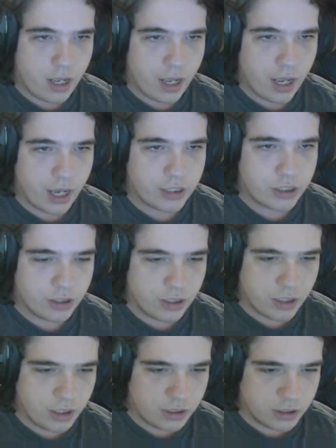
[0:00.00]

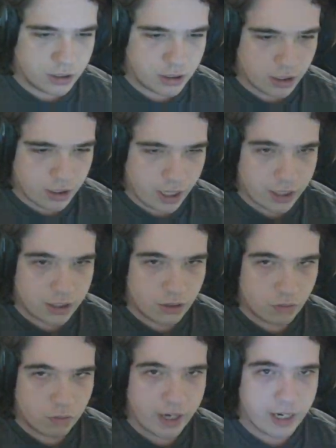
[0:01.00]
actually select
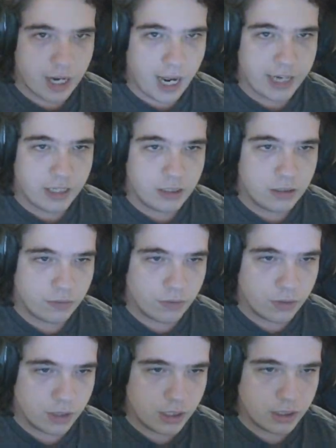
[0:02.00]
the right height
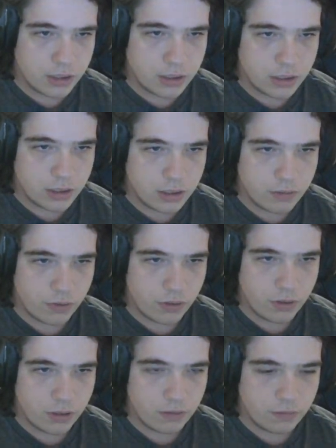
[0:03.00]
for this. Is this
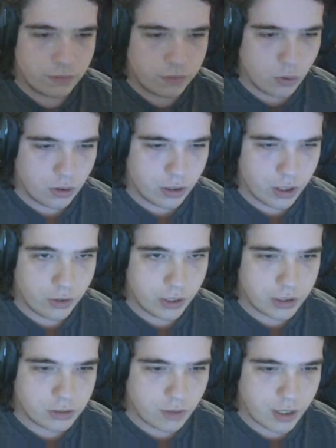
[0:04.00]
further than four? No,
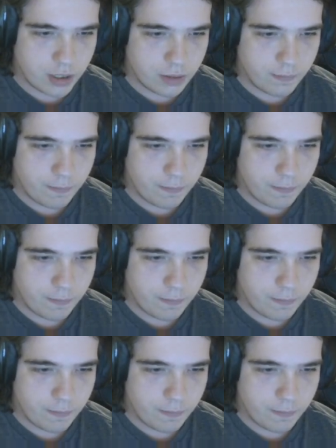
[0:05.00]
that's right.